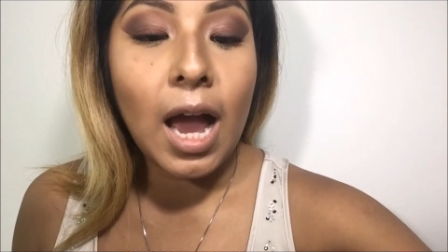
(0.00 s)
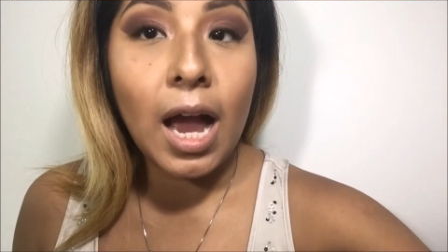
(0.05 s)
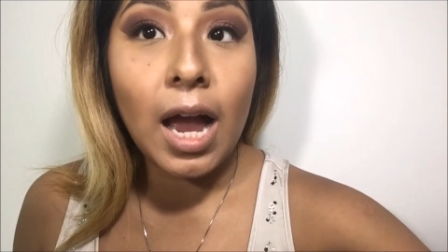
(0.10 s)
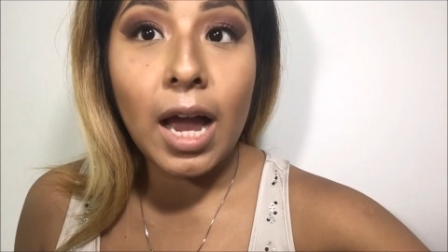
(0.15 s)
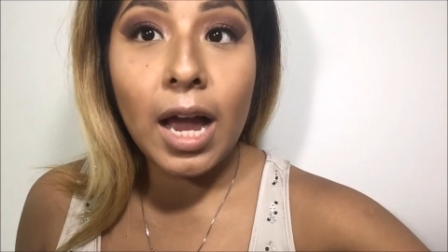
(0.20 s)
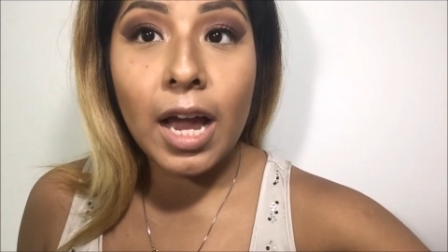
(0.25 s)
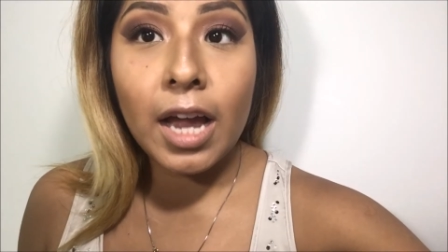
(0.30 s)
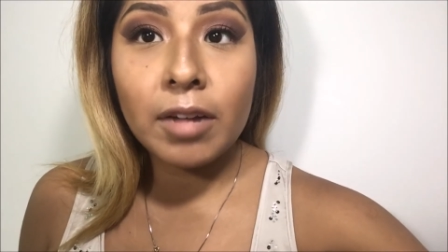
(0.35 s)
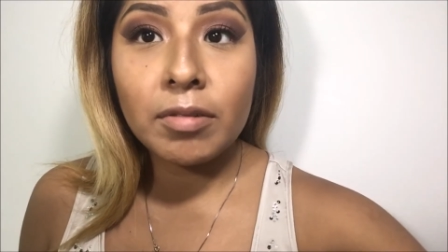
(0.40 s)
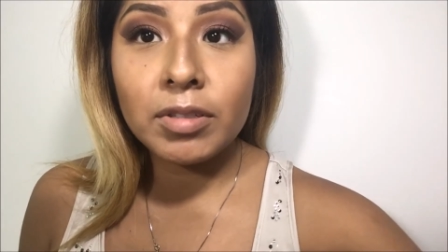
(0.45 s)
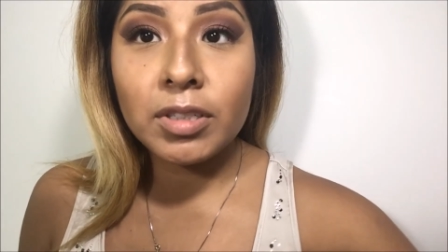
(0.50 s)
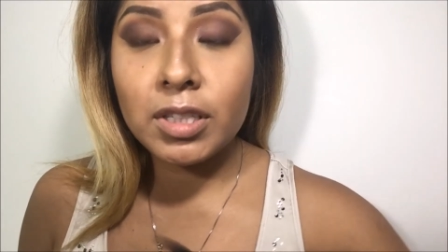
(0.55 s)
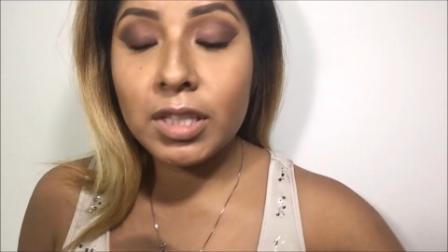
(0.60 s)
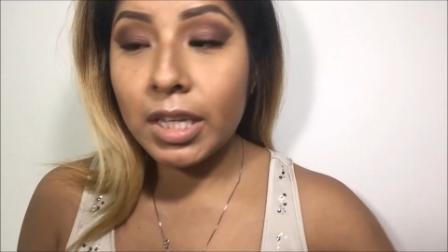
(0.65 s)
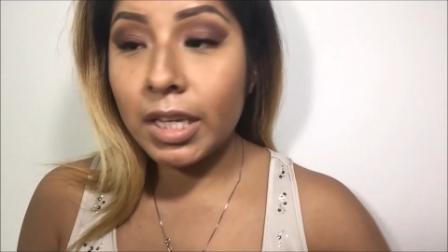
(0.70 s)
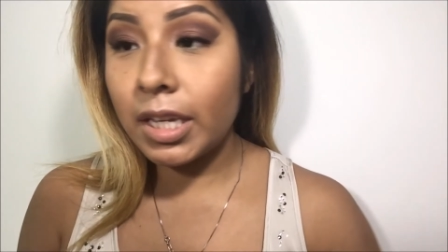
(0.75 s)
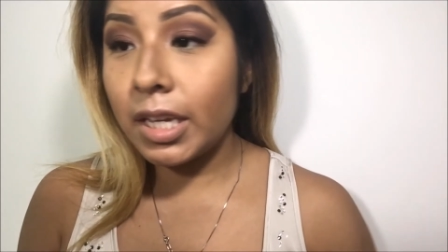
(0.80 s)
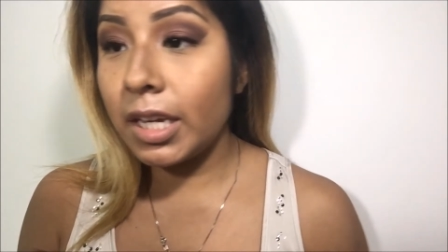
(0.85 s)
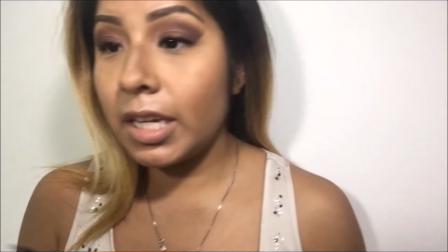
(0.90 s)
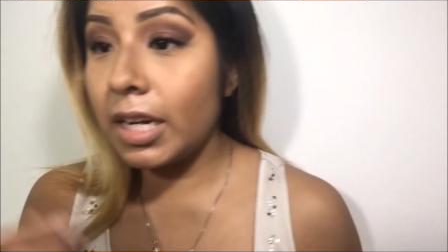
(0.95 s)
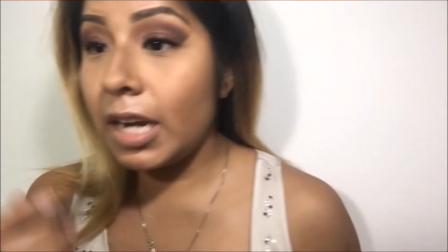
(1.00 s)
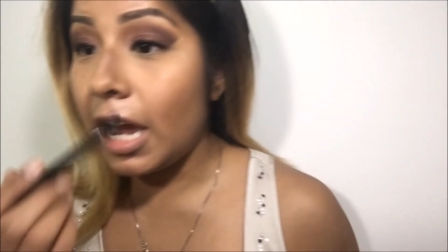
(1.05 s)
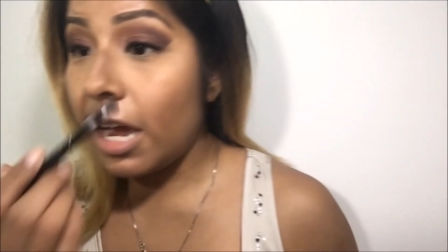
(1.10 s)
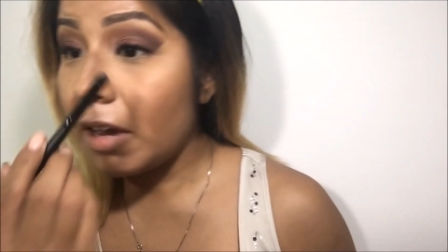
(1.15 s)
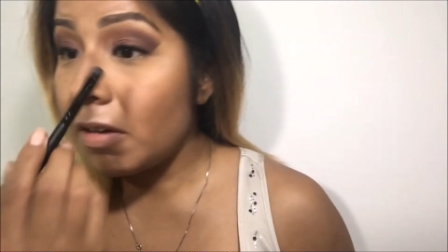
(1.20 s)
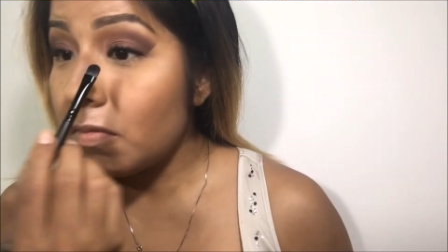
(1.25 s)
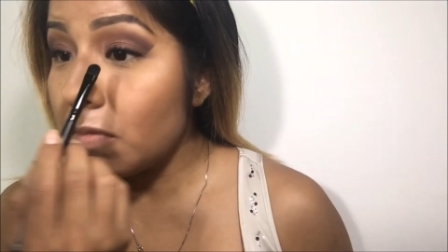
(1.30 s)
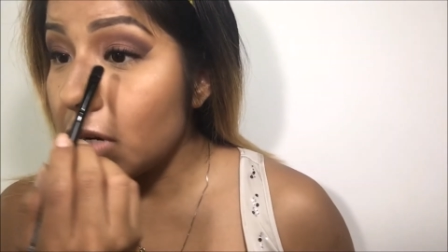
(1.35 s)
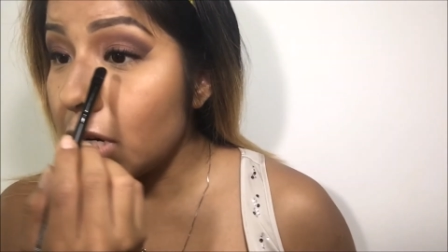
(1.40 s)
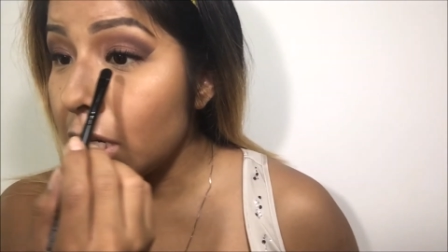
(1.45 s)
I was thinking
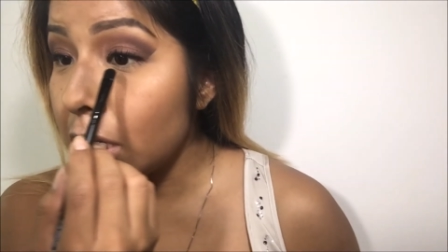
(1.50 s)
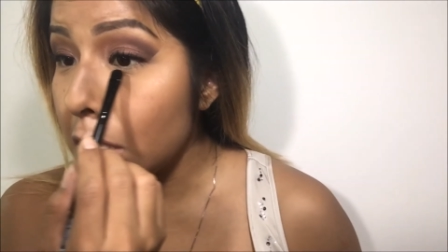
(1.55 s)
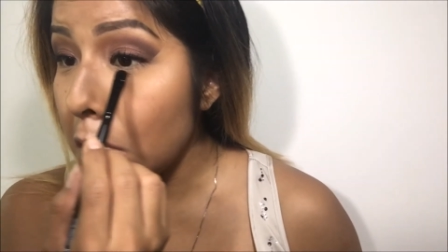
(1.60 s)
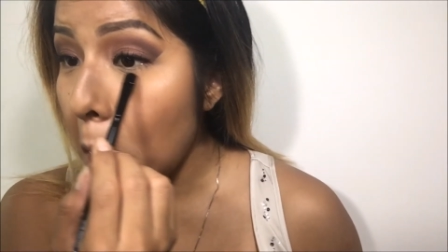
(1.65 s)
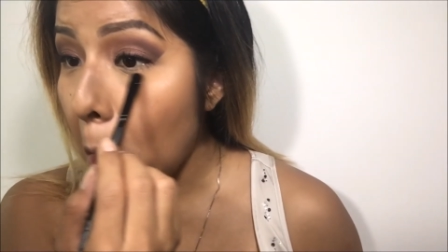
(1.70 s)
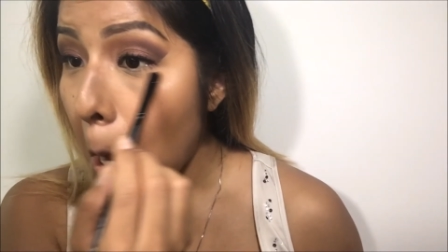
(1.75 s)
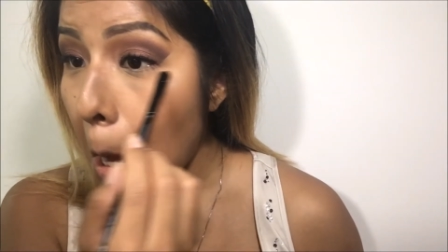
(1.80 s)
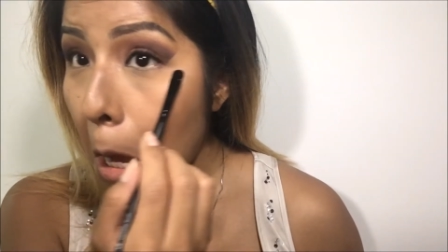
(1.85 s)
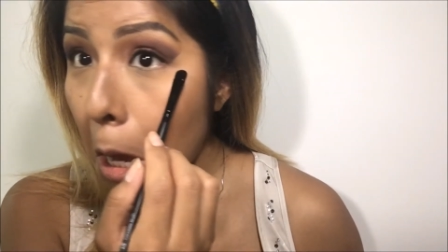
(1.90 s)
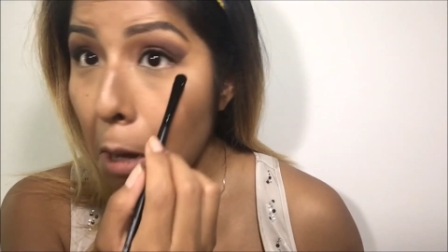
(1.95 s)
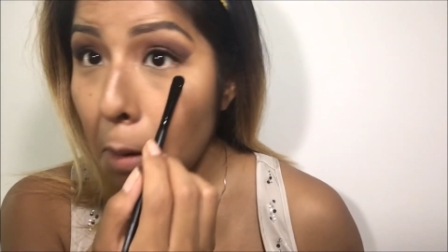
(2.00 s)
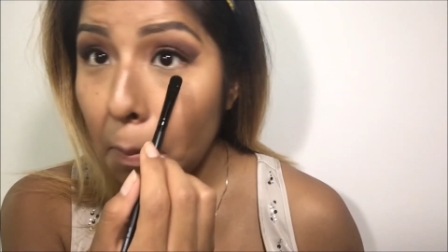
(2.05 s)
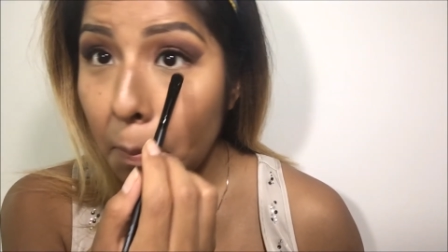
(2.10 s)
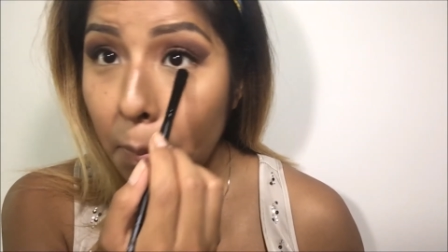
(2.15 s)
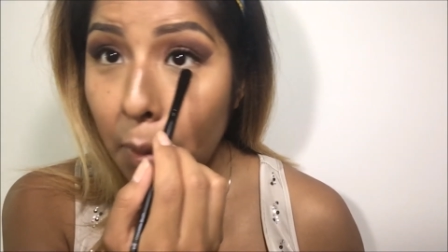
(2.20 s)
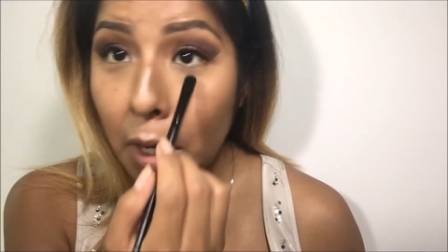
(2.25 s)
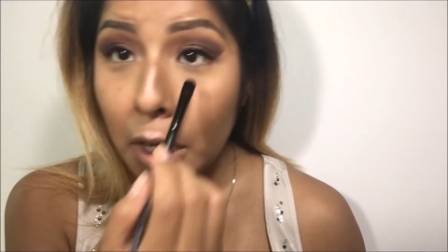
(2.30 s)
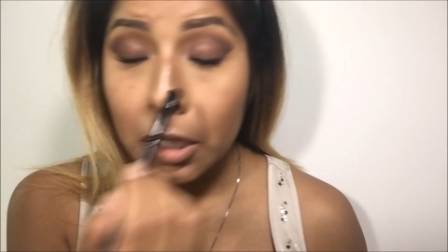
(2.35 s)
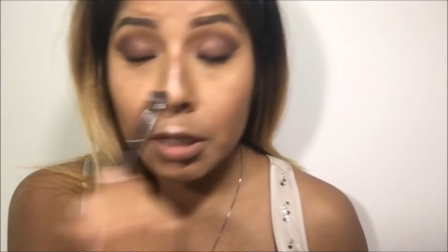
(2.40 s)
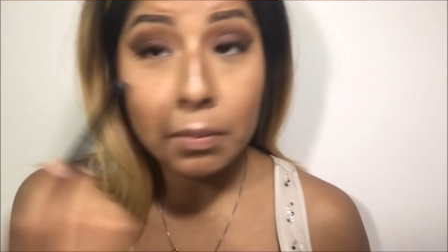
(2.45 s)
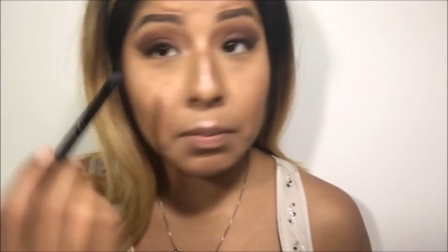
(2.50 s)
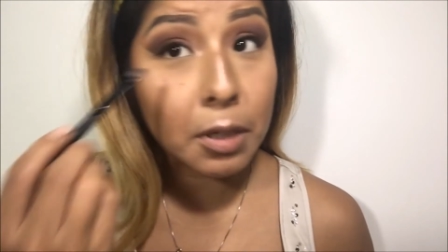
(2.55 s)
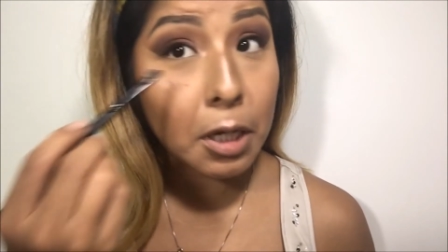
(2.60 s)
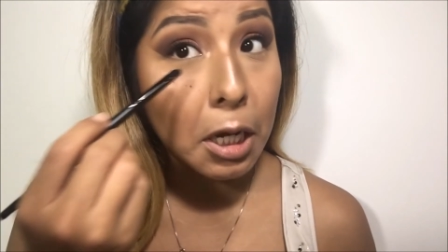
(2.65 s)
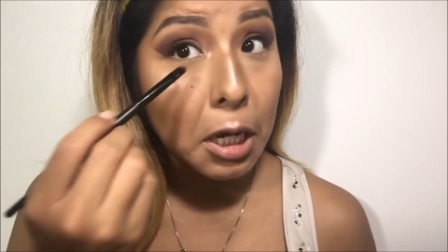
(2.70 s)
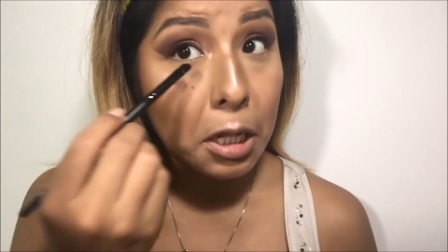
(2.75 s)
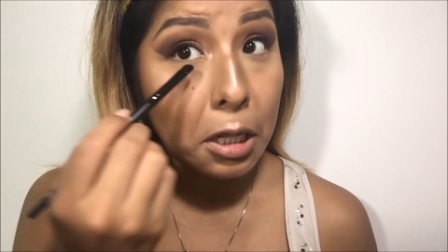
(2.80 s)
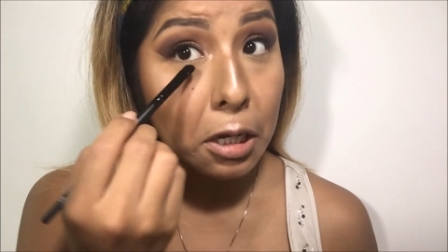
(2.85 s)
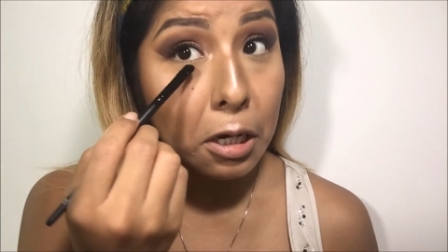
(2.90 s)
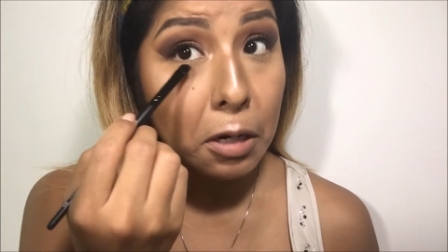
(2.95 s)
I want a bottom
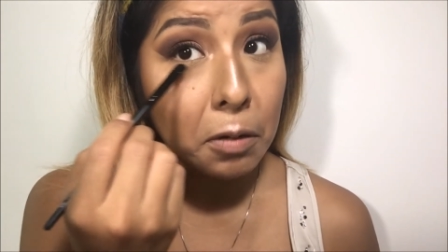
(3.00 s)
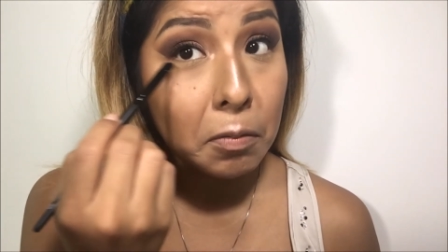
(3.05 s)
color.